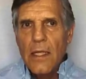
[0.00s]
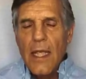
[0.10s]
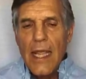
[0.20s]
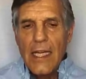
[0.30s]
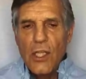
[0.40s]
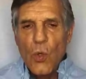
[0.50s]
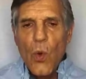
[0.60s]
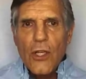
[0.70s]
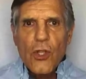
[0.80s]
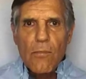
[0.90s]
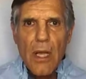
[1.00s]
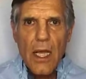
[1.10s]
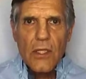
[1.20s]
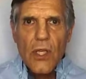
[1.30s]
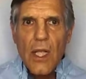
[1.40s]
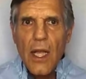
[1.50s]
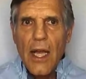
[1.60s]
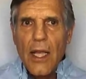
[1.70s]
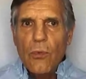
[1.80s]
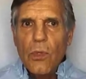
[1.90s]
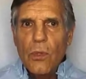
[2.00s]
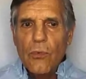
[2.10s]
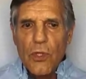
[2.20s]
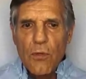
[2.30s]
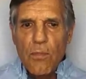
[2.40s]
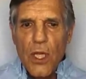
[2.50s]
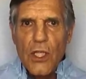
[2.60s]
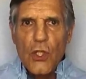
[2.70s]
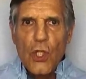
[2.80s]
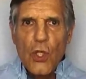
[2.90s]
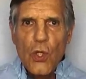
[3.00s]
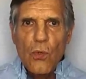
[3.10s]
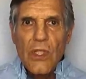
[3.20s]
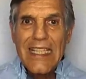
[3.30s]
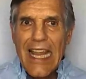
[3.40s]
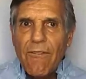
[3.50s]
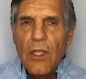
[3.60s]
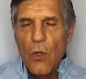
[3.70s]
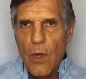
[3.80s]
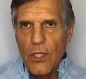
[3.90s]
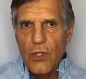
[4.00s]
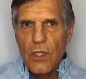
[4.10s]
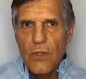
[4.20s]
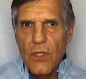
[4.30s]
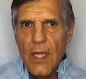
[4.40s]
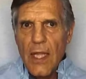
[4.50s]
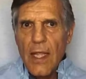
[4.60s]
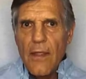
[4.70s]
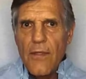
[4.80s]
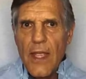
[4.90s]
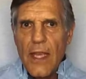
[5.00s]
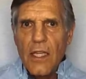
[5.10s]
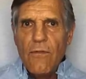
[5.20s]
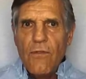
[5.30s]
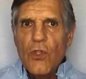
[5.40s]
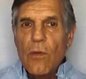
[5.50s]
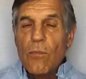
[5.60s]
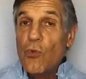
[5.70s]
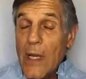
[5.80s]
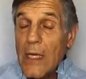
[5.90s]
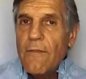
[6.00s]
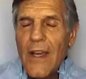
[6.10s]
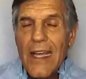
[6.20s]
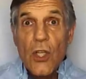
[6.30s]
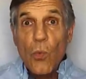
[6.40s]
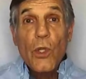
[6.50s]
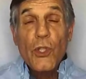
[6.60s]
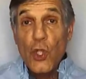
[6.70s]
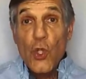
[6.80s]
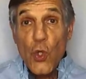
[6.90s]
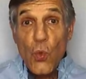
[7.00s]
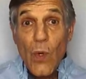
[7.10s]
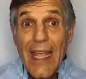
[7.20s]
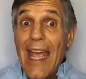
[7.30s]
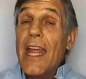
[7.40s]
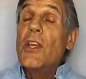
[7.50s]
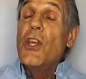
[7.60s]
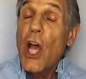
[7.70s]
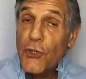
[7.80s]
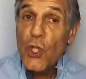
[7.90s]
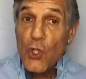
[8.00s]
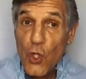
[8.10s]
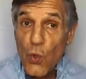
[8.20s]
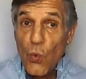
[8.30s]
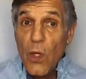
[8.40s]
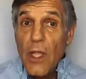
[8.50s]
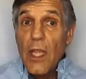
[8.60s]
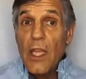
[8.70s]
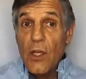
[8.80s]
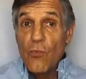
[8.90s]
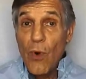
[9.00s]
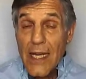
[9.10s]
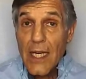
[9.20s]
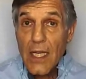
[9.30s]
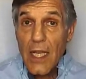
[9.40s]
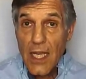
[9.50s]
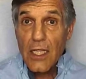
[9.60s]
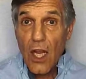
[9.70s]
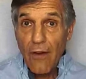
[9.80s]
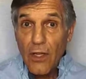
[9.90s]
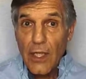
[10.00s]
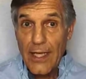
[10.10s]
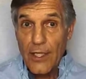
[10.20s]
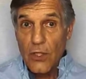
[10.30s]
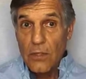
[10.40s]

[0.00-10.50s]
And in question box, I will respond to 7 questions that give you some great advice on what to do and not to do in writing a cover letter.